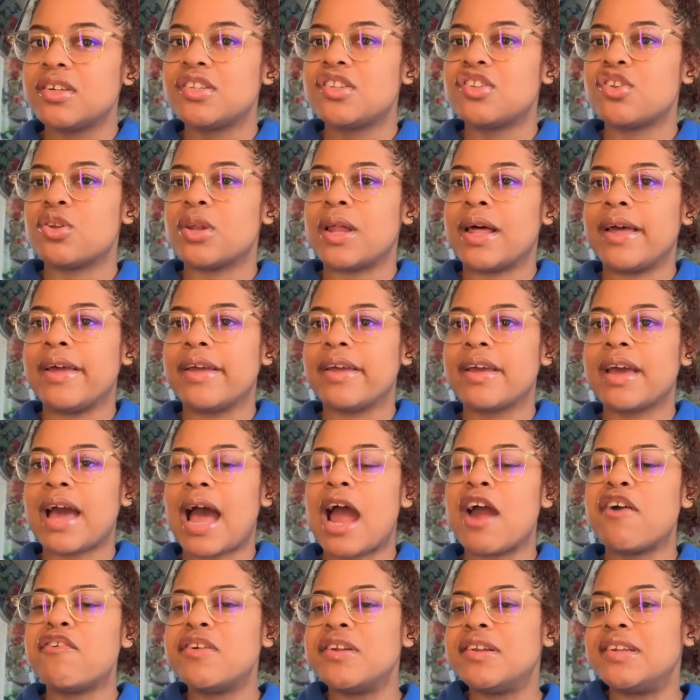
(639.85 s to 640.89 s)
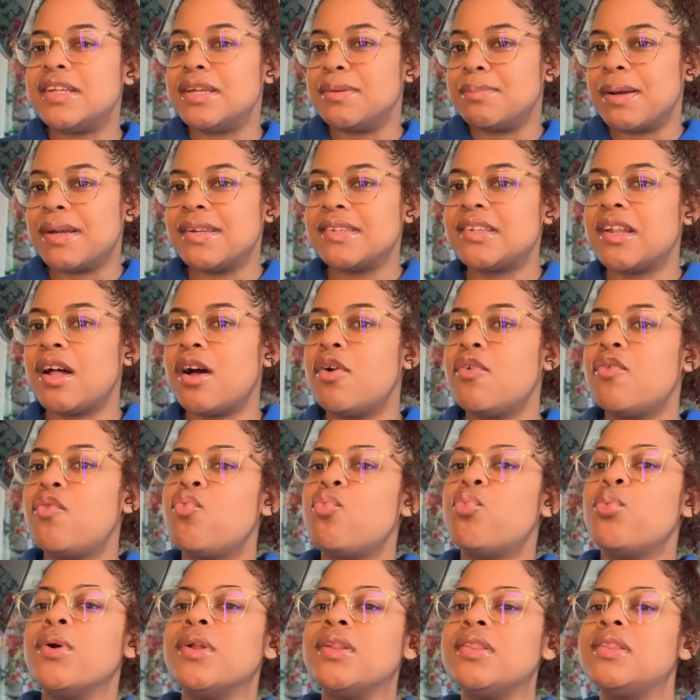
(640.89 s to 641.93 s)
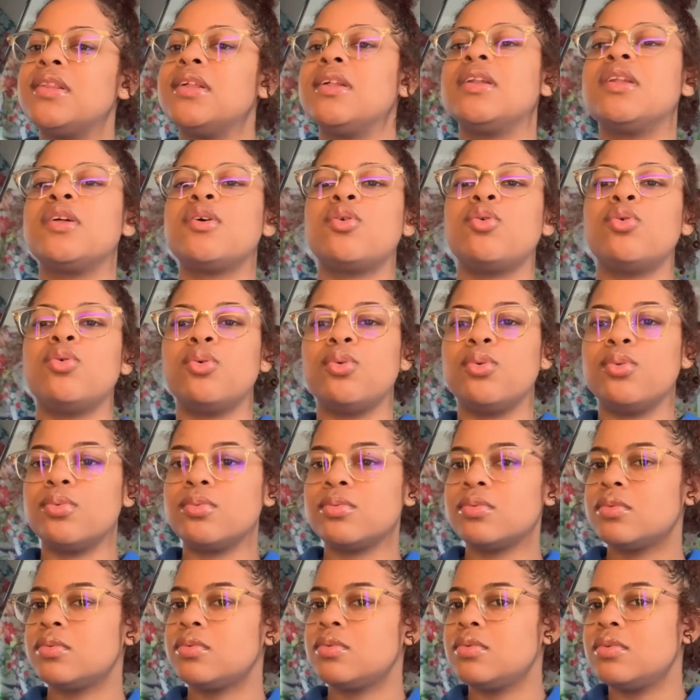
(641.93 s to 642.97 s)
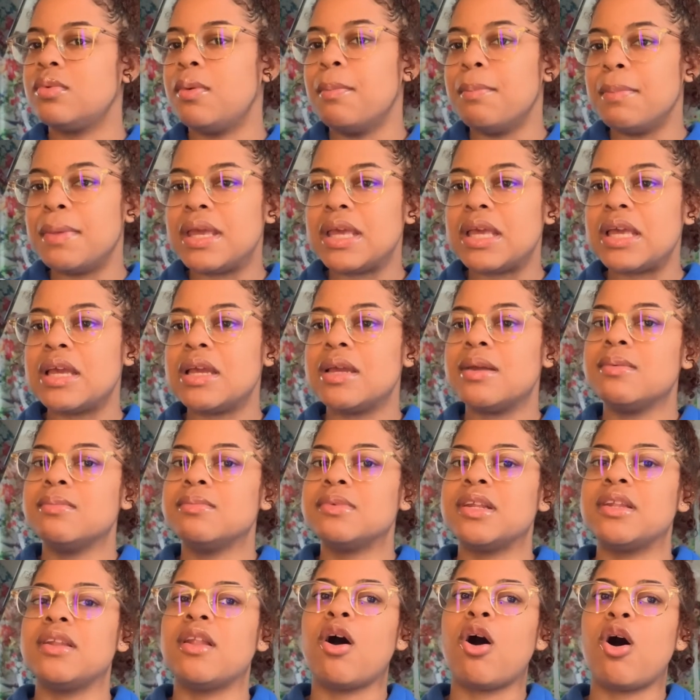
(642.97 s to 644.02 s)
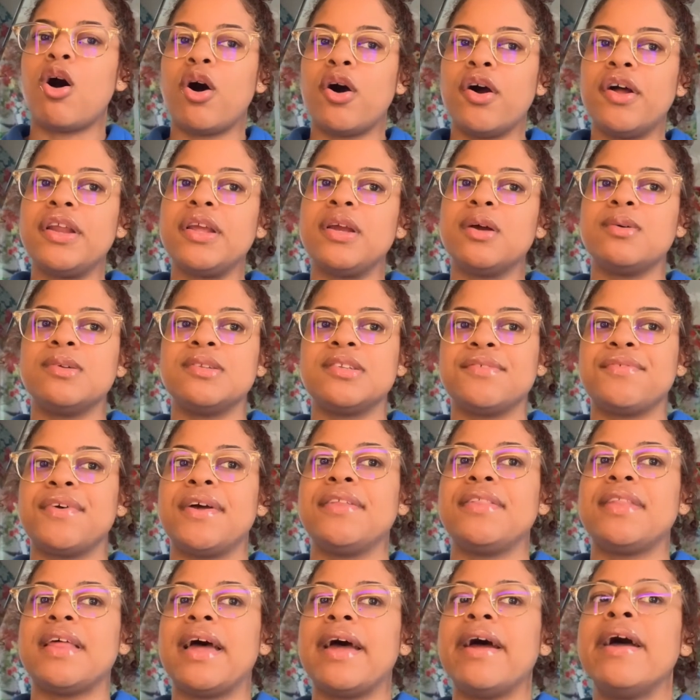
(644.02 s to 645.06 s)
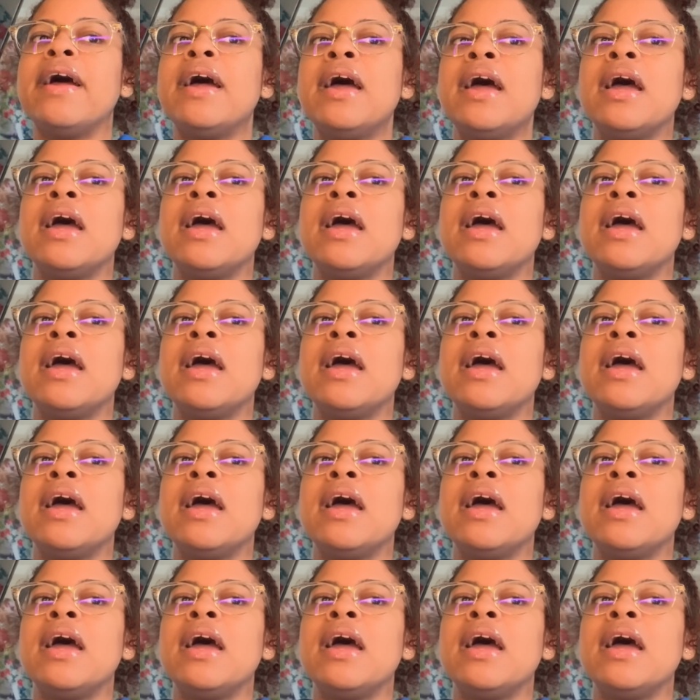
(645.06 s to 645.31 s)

So like, I redeem myself with the little memes and the audio and stuff like that.